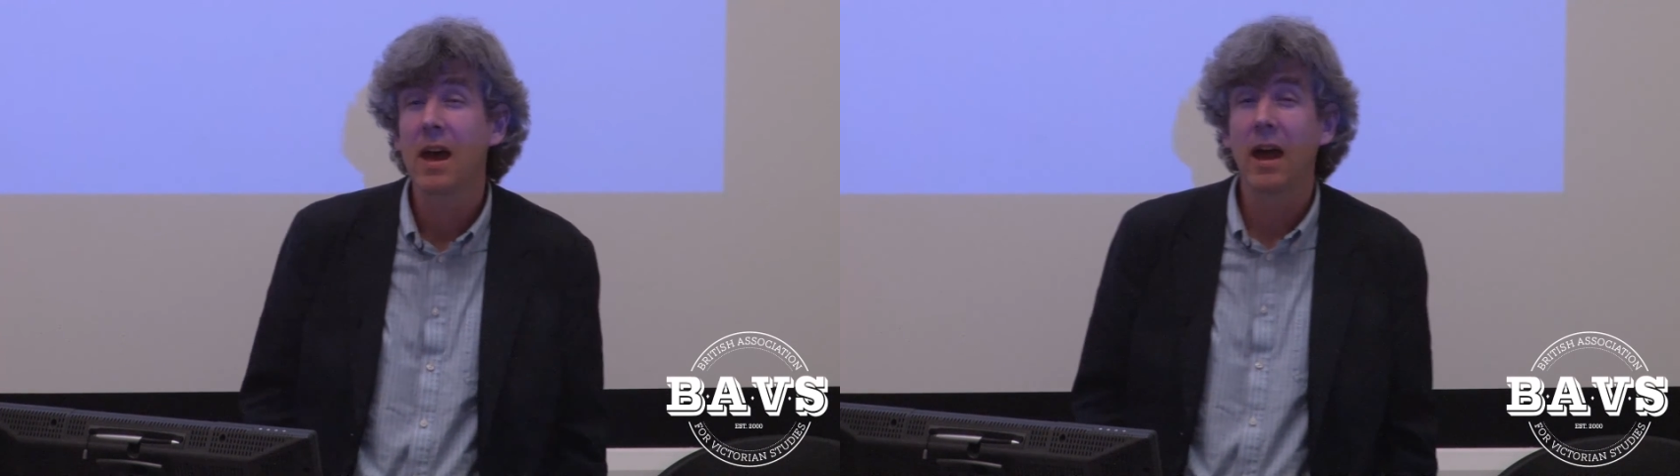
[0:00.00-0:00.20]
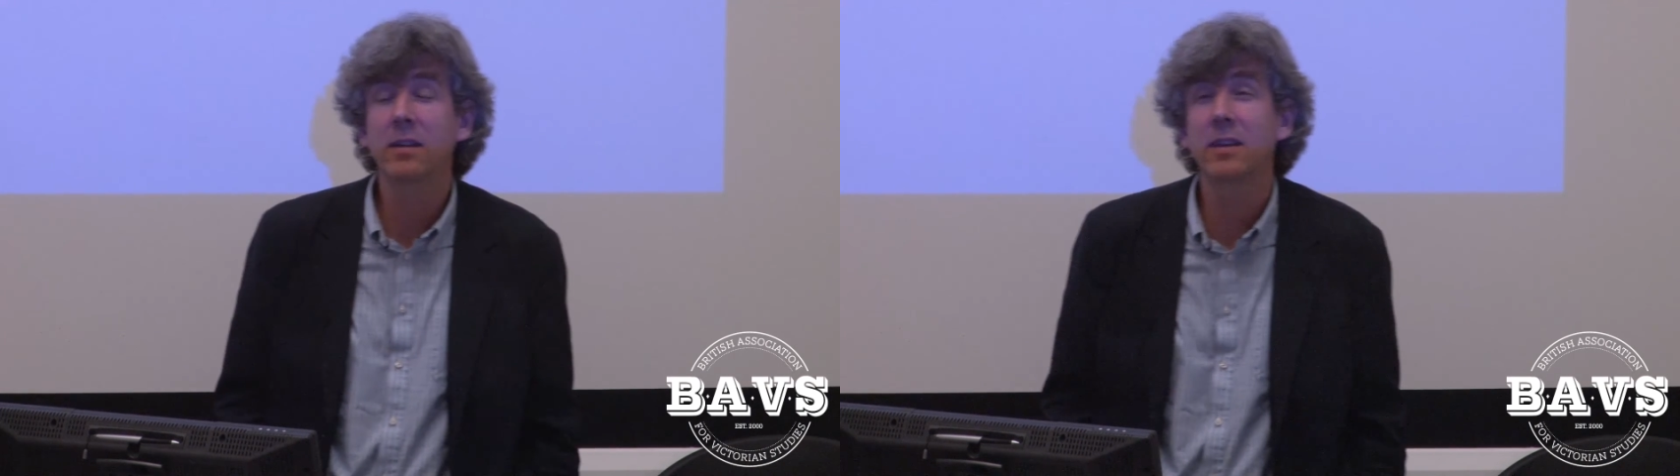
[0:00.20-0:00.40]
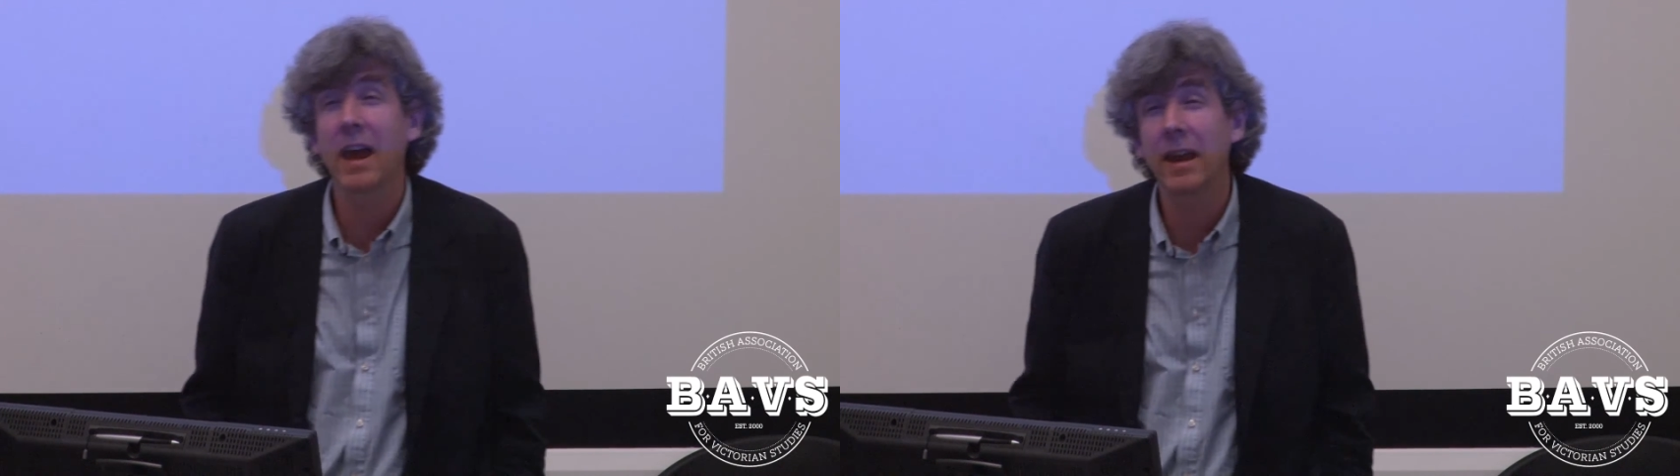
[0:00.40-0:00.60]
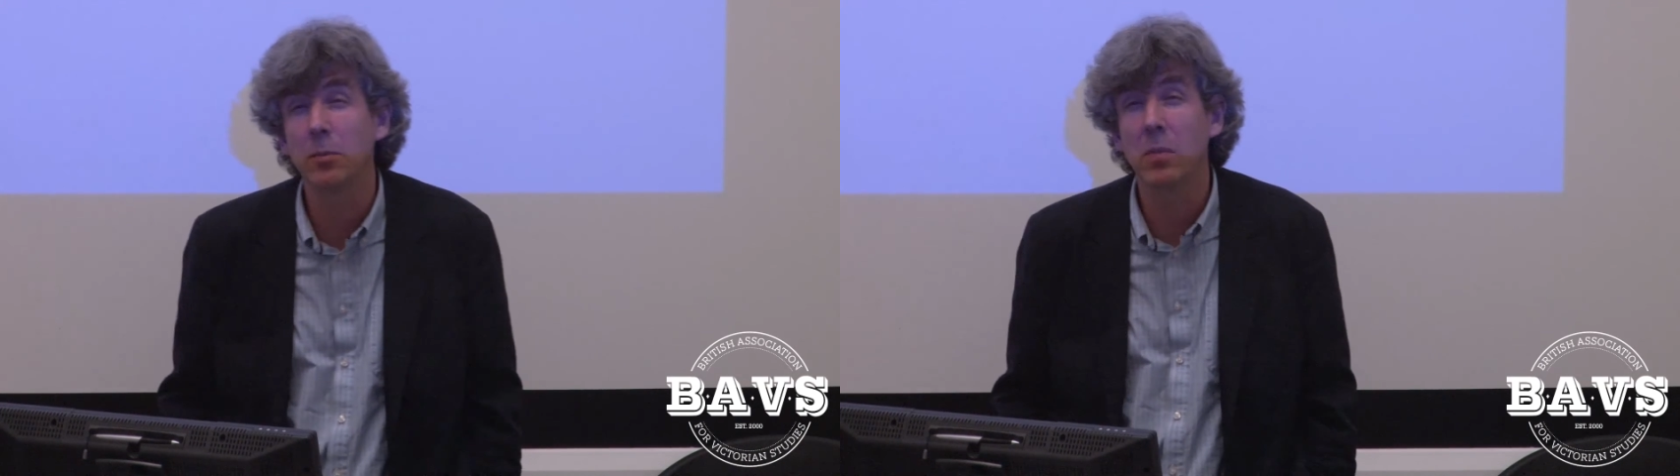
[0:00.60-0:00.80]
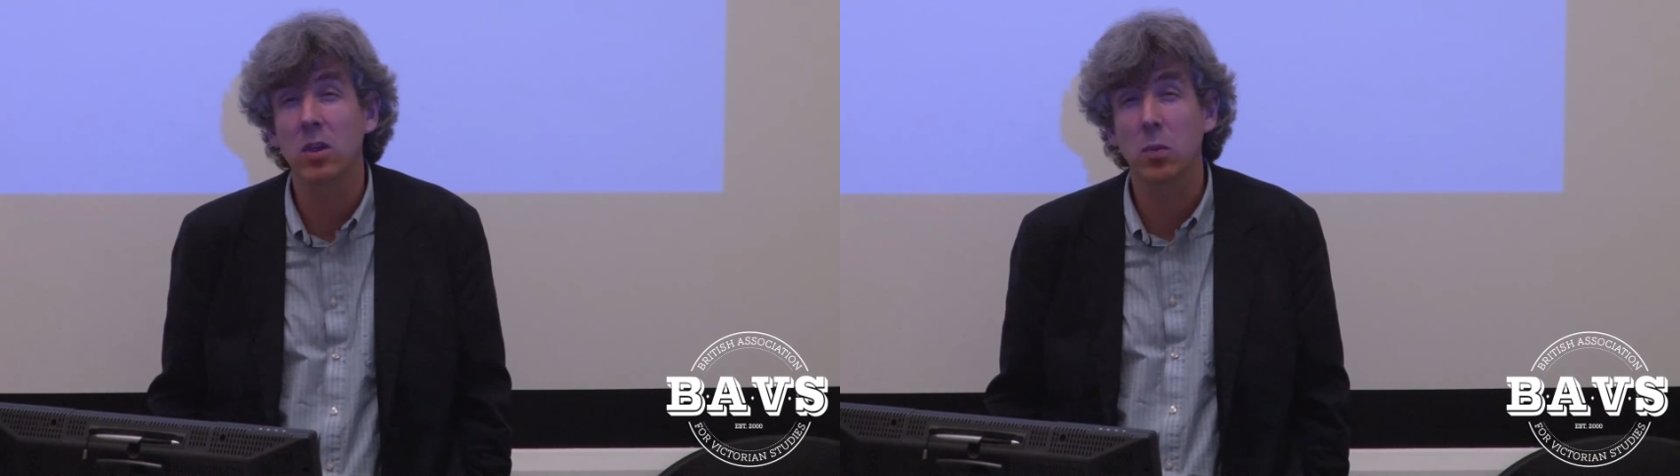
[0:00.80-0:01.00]
and to get
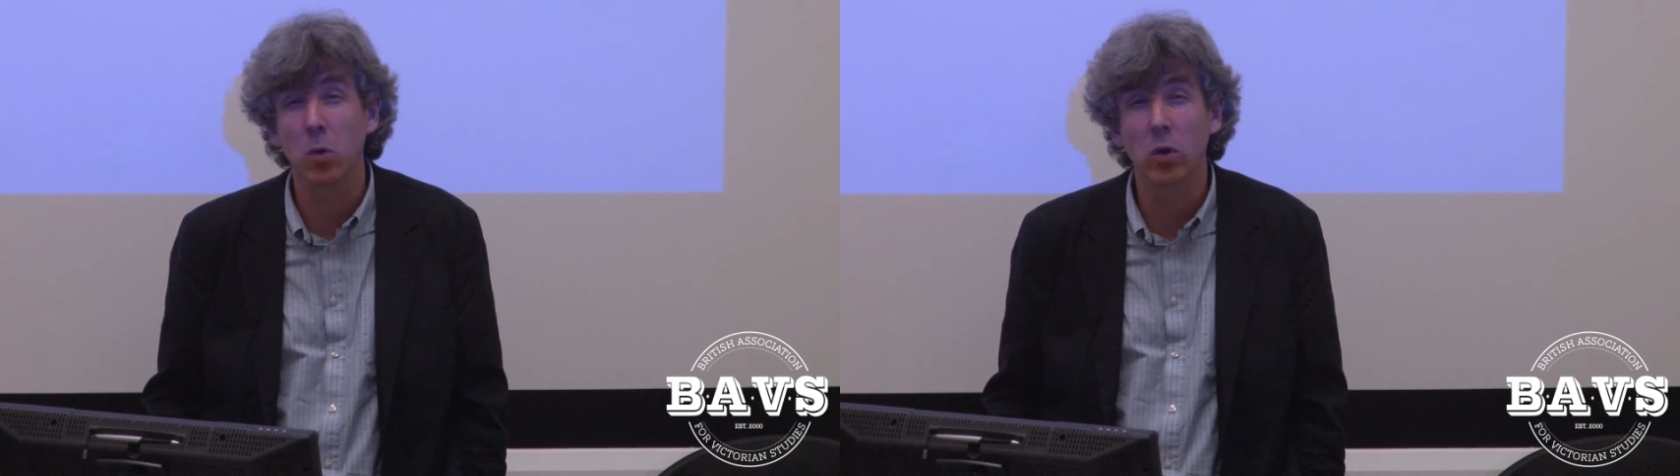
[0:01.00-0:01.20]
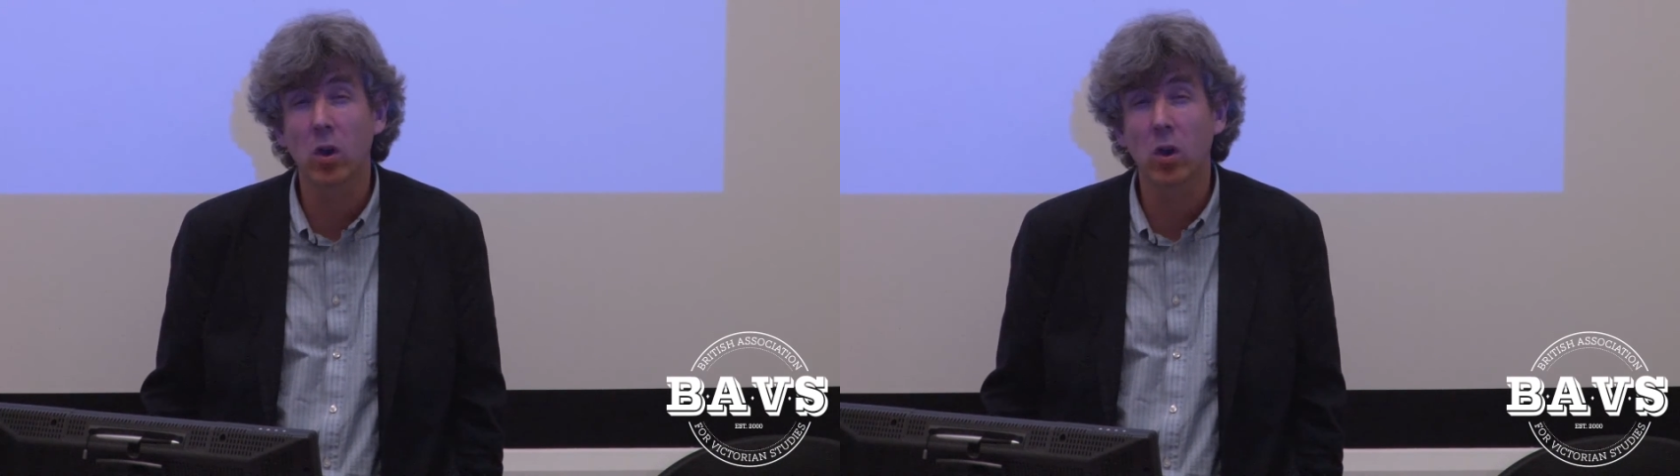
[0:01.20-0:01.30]
at much more